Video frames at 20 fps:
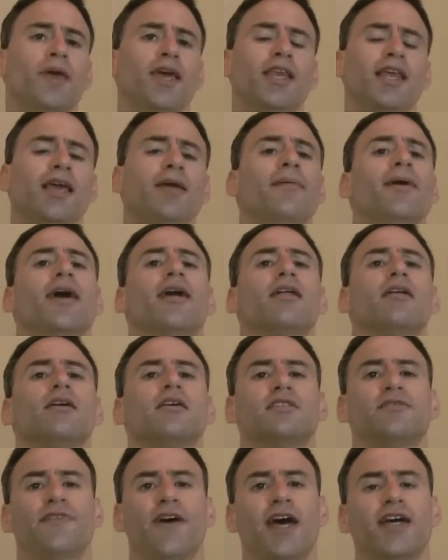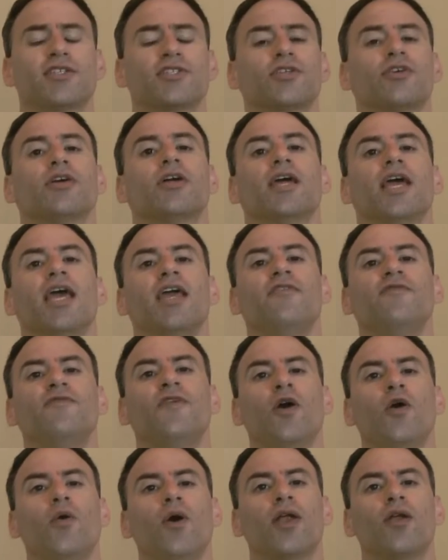me an email. It's faster.
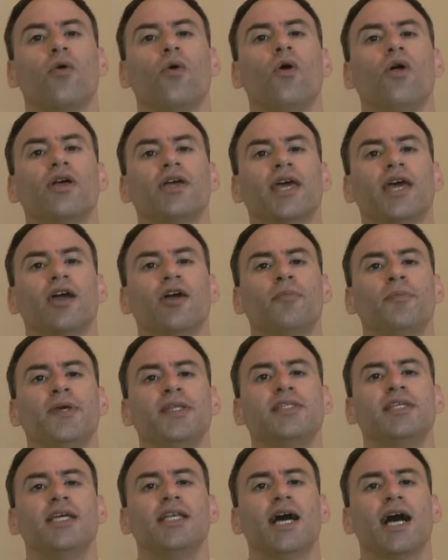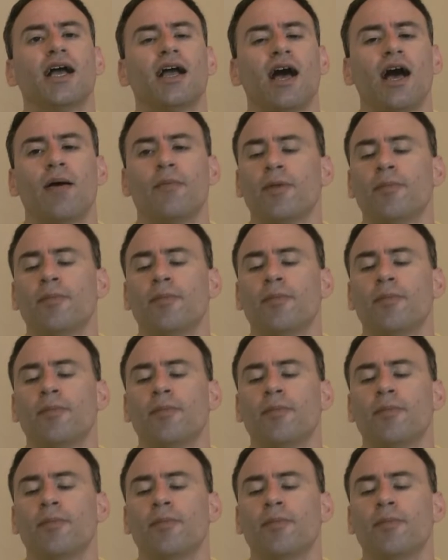info@allcarept.com